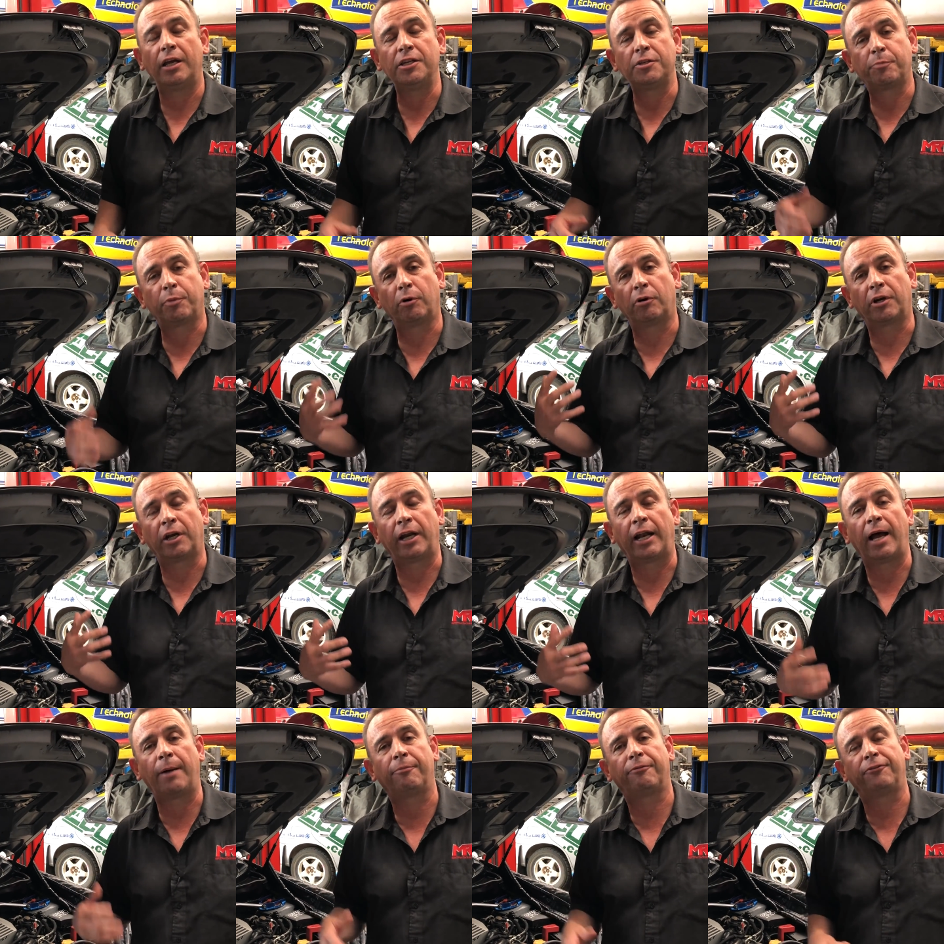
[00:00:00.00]
He's brought
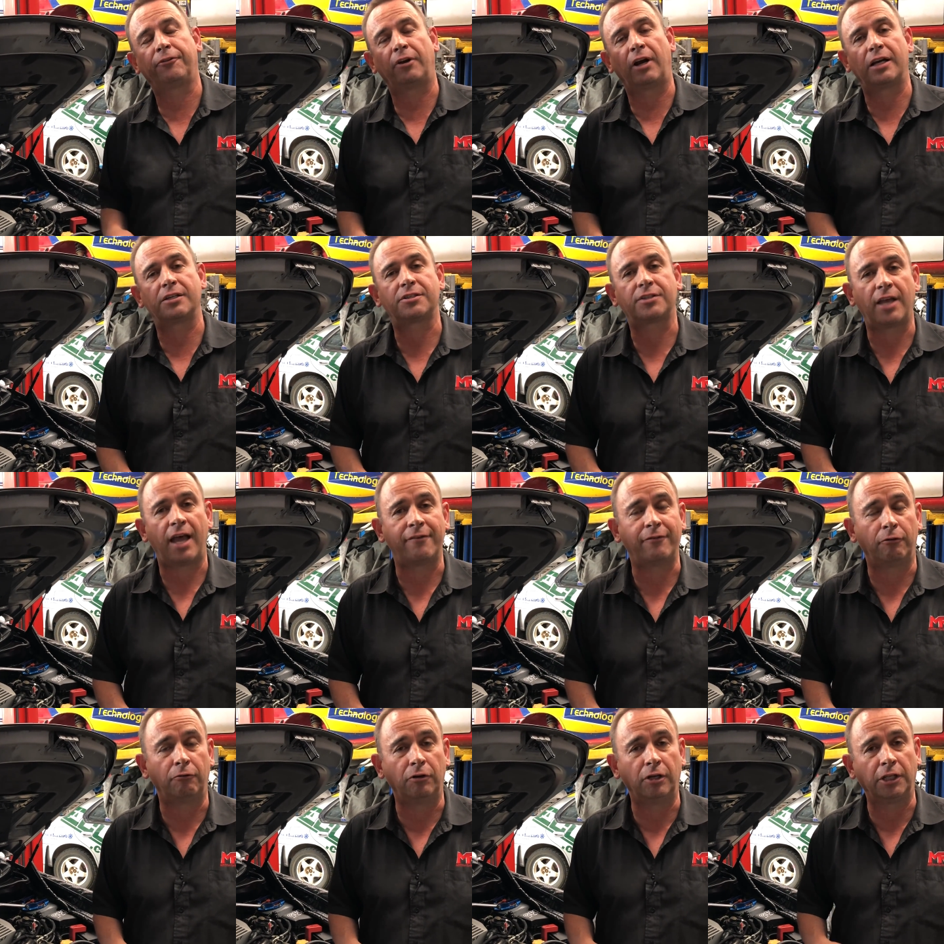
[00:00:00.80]
it up for us to
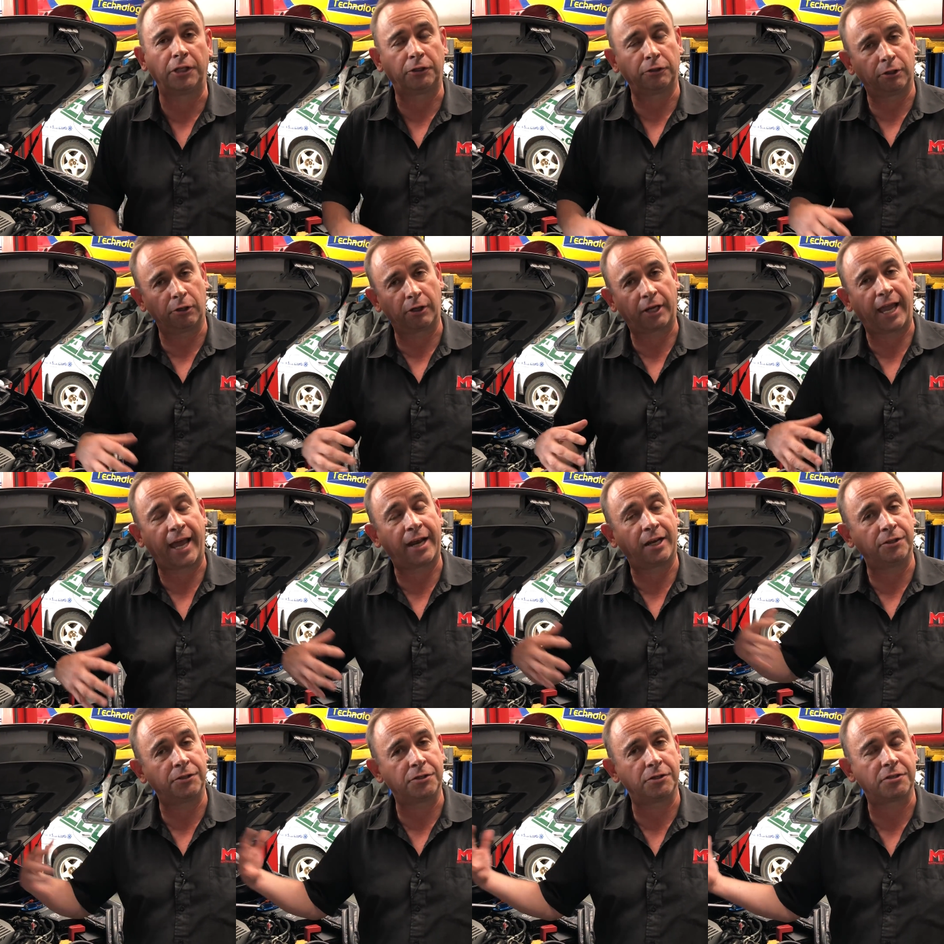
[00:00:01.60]
have a really good look
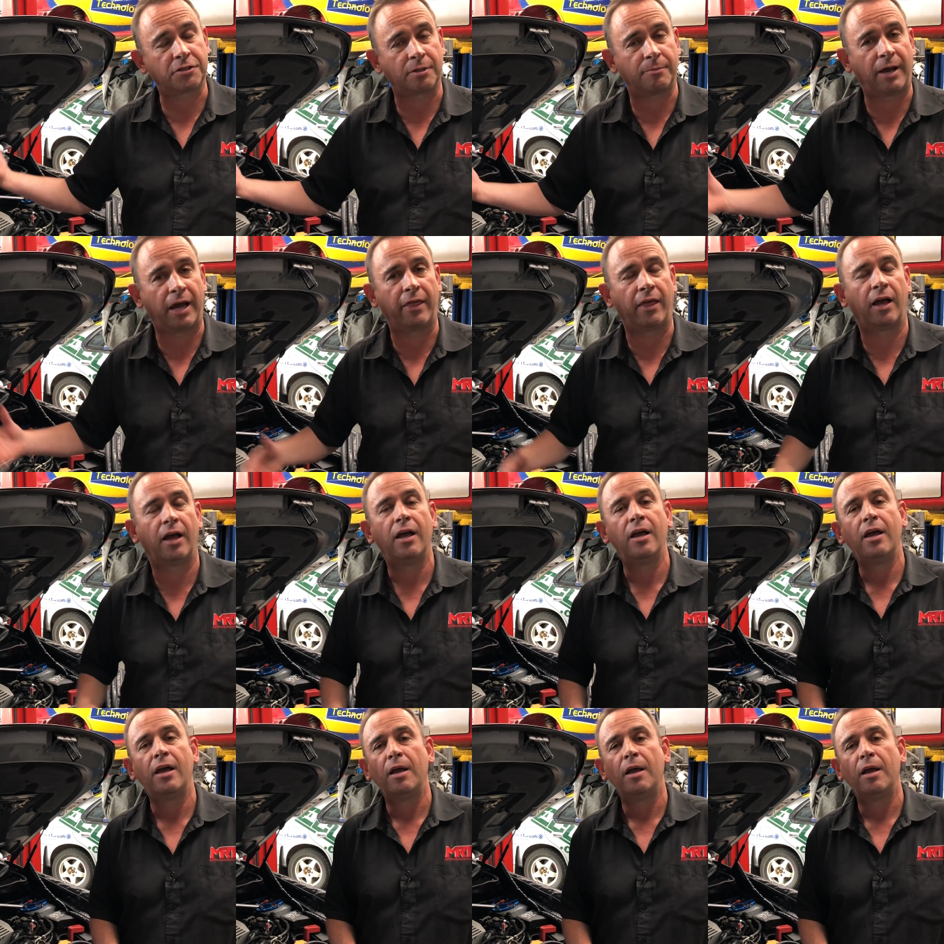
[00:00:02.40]
at it and do some other